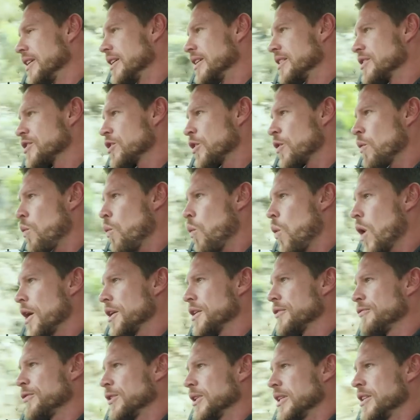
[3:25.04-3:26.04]
It's got a
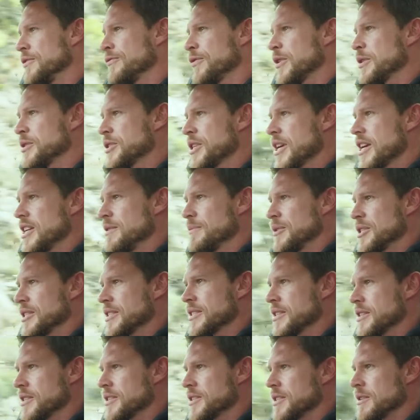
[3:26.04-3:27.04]
wonderful infotainment
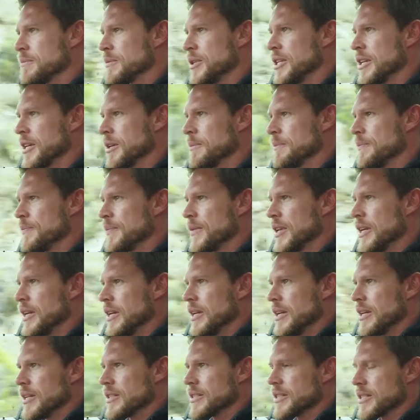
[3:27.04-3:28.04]
system here.
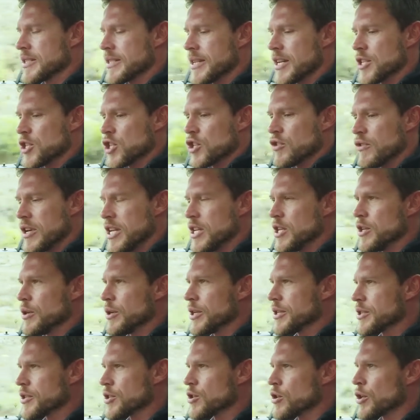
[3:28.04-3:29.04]
It's a touchscreen
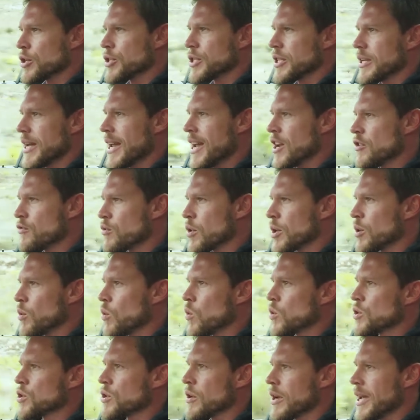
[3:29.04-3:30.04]
unit. It's got Android
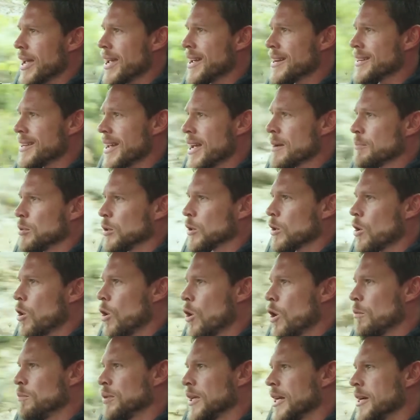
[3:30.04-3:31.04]
Auto and Apple
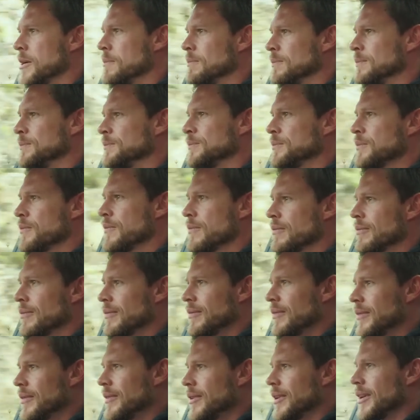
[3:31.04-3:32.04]
CarPlay.
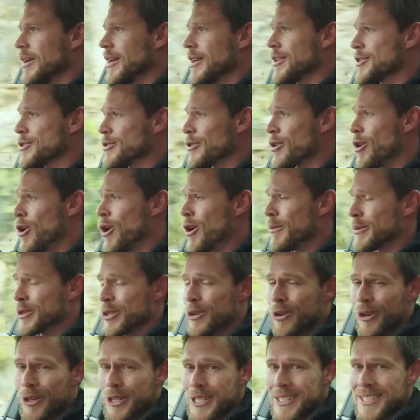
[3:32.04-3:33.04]
And it's got a Harman
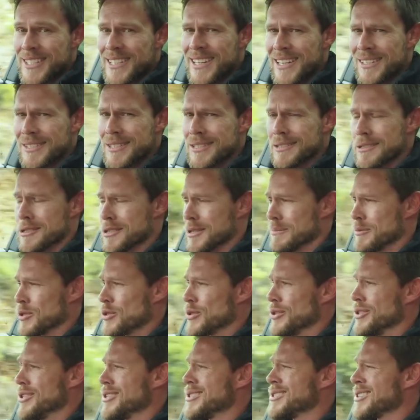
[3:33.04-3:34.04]
Kardon sound system
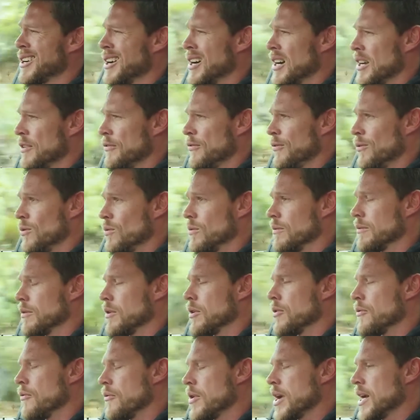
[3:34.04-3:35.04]
to die for.
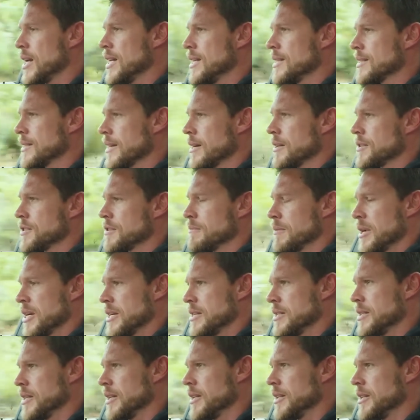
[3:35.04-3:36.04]
It really sounds
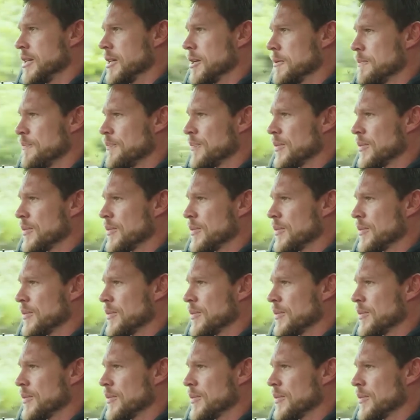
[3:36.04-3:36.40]
amazing in here.